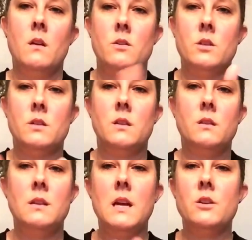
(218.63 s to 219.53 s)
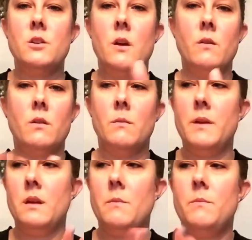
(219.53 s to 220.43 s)
Just knead your dough a little
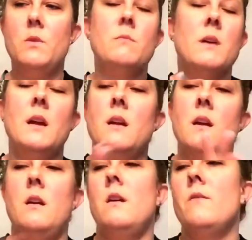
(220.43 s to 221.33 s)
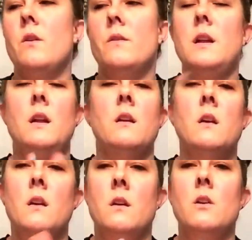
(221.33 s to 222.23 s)
bit. You might have already,
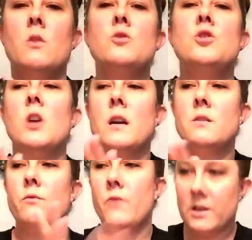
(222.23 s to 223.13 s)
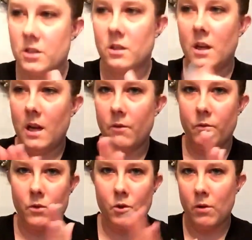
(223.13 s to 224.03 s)
just freshly
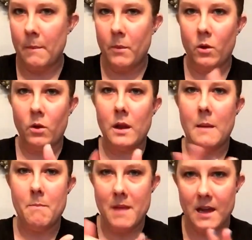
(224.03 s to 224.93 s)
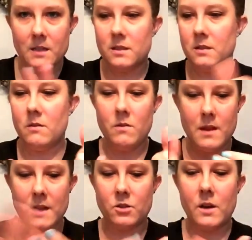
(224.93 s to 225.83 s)
crumbled and mixed.
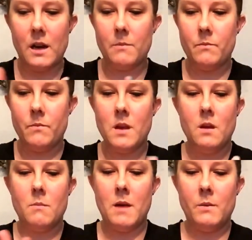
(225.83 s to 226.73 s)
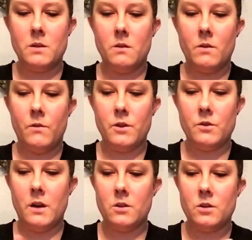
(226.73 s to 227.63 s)
That's great. Mine was in the
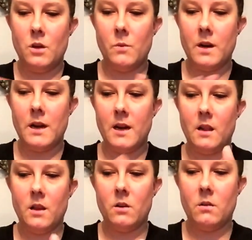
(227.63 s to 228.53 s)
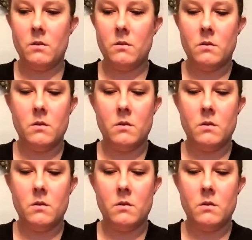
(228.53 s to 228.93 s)
refrigerator, so you want to get it a little,